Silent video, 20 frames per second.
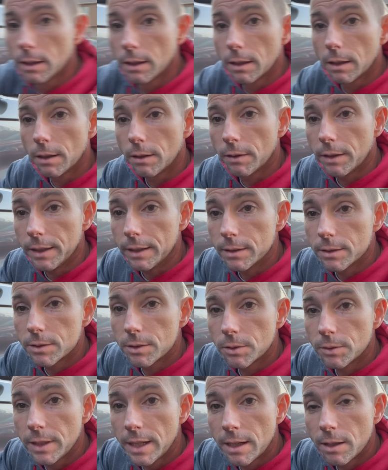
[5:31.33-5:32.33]
All right,
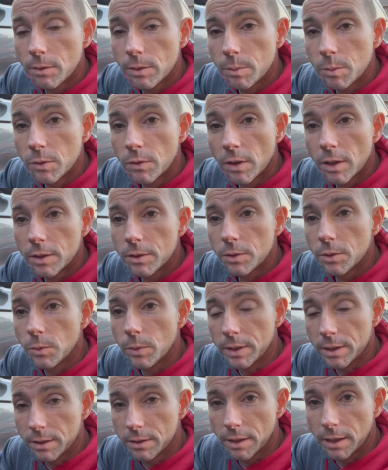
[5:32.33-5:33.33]
so now we move on to
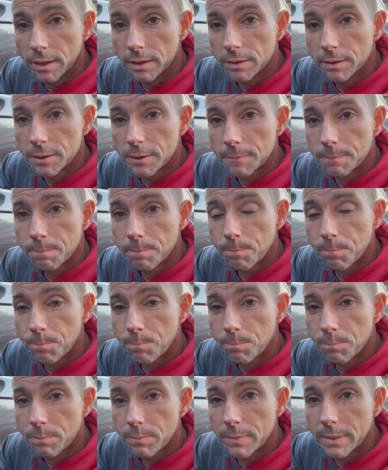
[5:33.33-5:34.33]
winter tires.
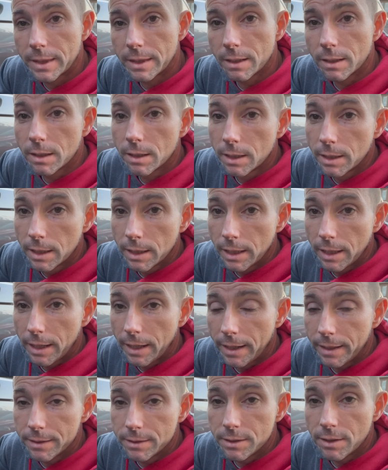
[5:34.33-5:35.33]

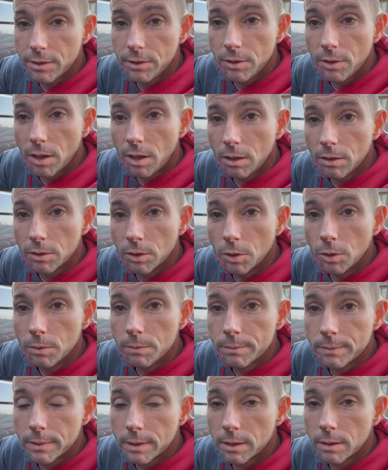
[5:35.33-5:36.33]
As you all know,
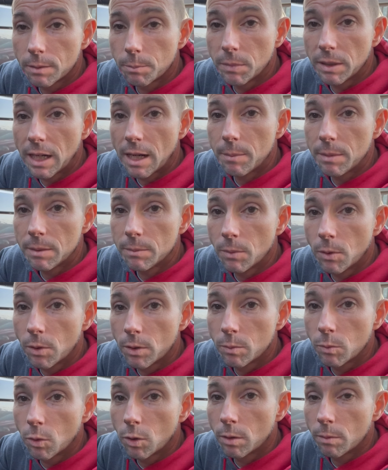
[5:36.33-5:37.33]
they're becoming more
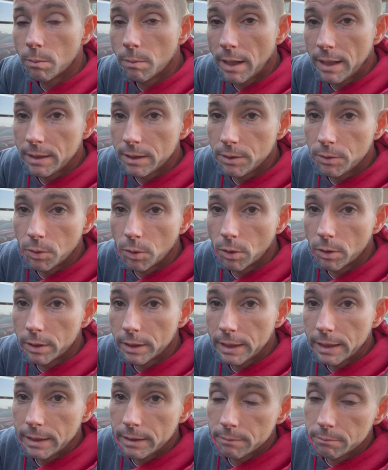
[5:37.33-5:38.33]
and more mandatory
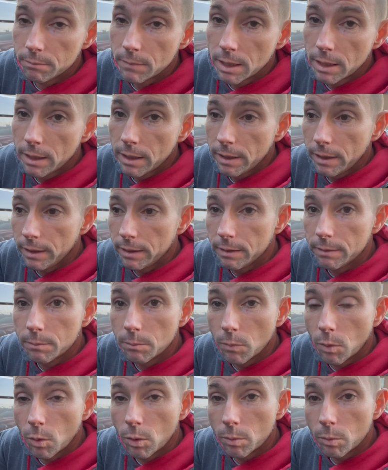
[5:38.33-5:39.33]
in
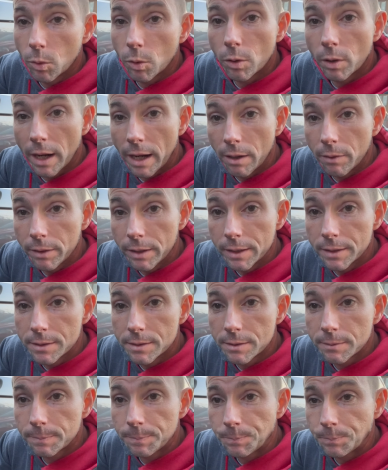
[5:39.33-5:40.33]
more and more
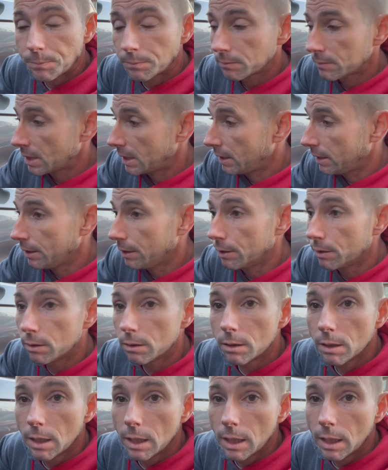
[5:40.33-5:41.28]
areas. Here,